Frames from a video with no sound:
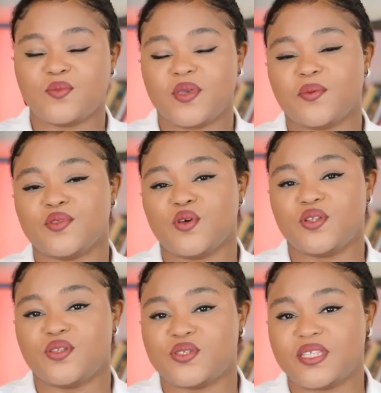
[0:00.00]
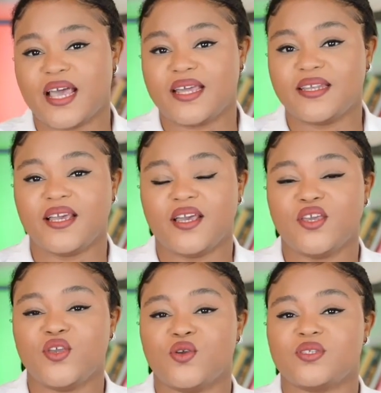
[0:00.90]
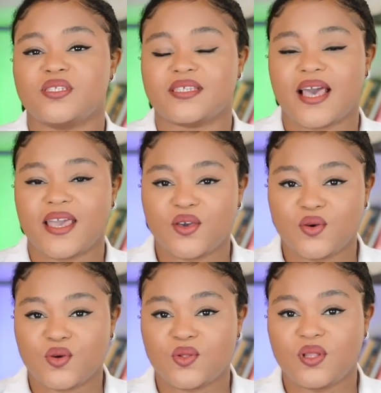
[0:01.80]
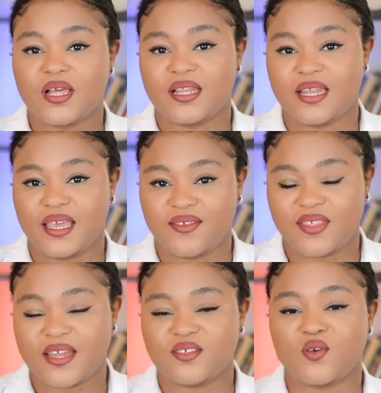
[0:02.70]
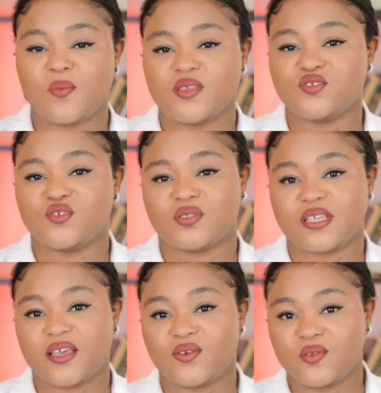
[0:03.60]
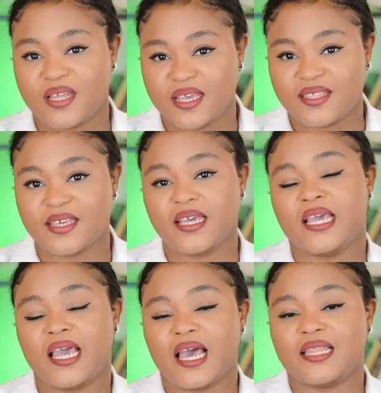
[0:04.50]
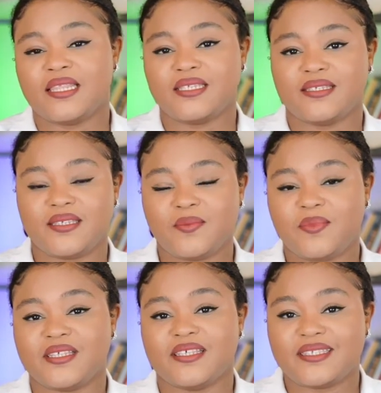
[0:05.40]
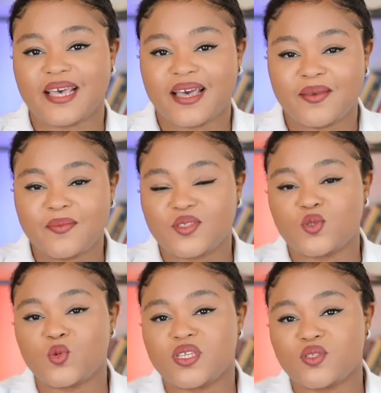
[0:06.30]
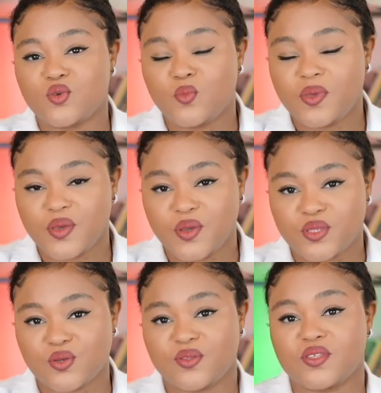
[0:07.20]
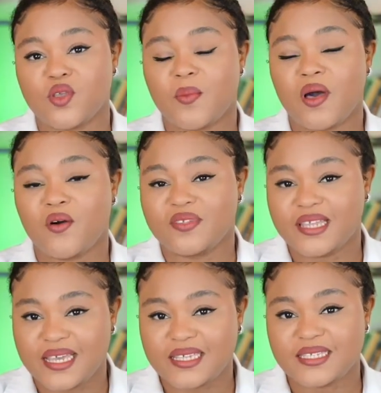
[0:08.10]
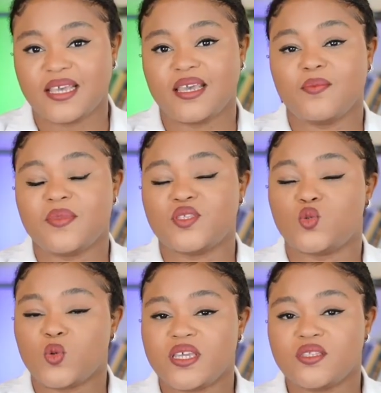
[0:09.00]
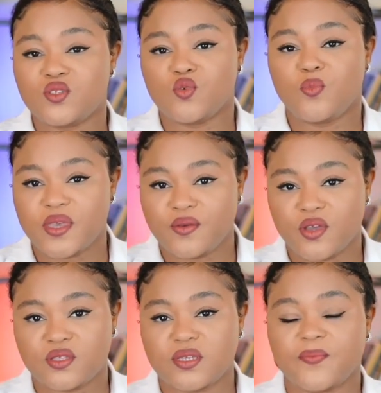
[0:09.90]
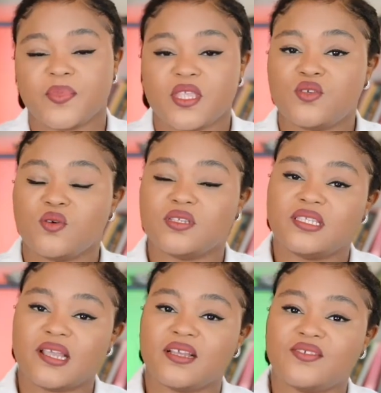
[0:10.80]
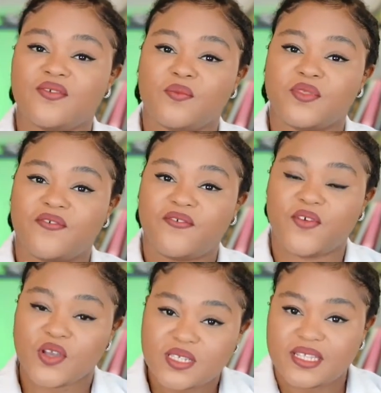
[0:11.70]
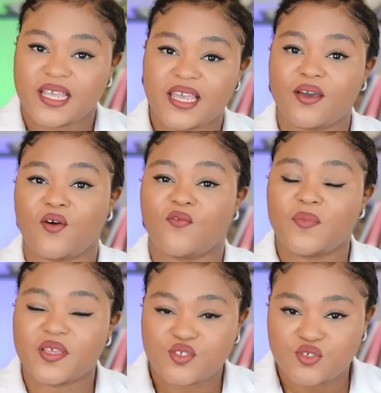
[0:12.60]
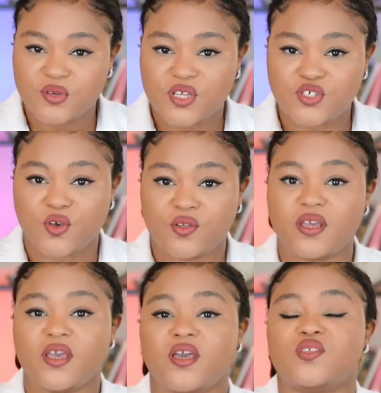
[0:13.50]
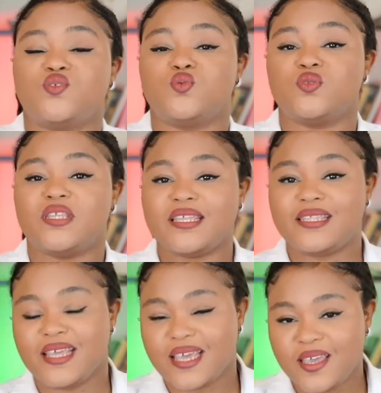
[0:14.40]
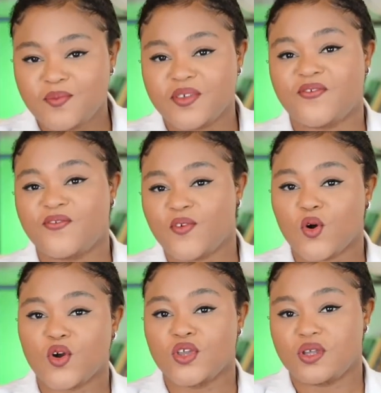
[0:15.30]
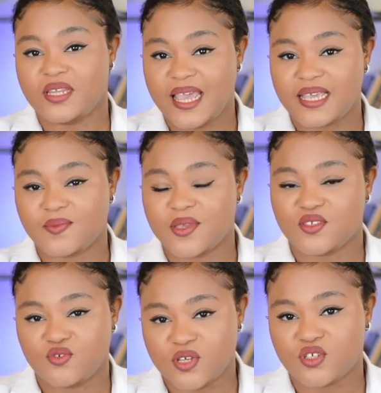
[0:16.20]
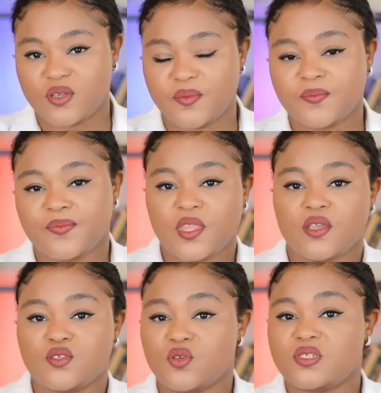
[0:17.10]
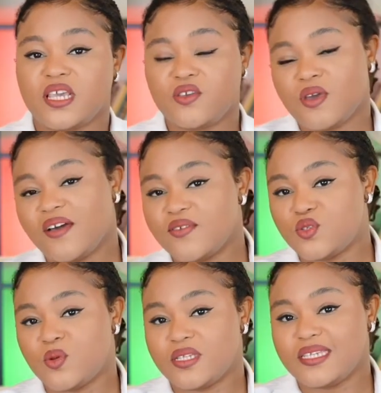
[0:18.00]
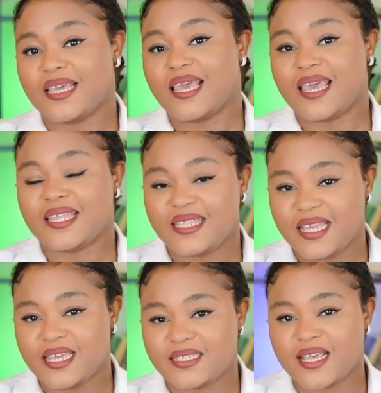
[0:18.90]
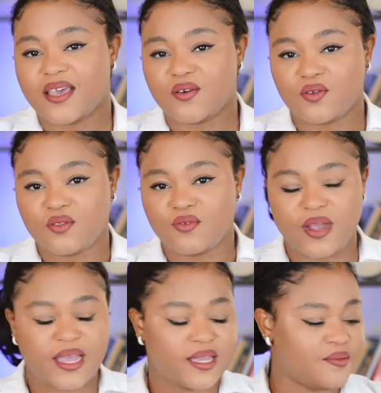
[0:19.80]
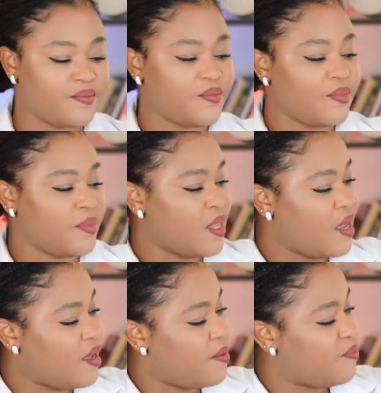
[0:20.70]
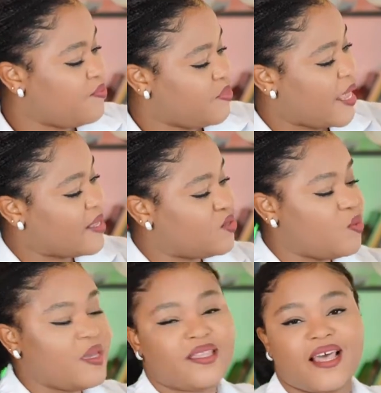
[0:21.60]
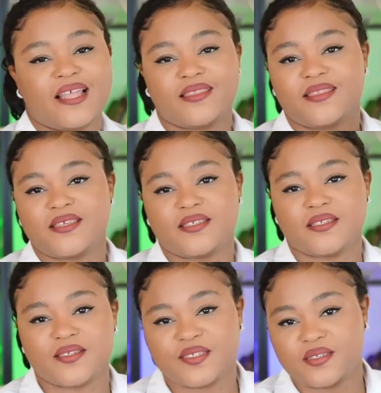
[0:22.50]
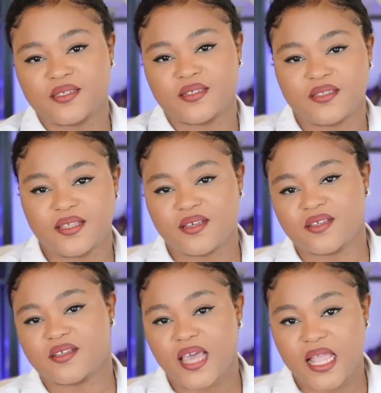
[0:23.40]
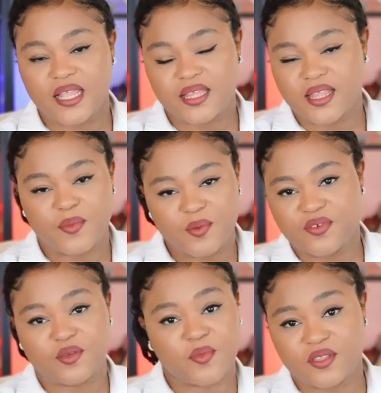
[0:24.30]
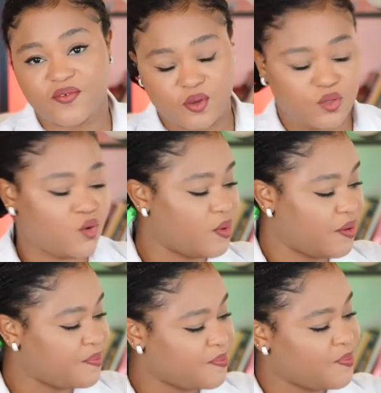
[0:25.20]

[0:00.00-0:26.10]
to be able to understand your cycle length, that is your menstrual cycle length, and this is simply the time between two periods or the number of days between two periods. So it starts from the first day of menstruation to the day before your next menstruation. So say you have a 28-day cycle, right? Assuming that this is the calendar maybe for the month of October,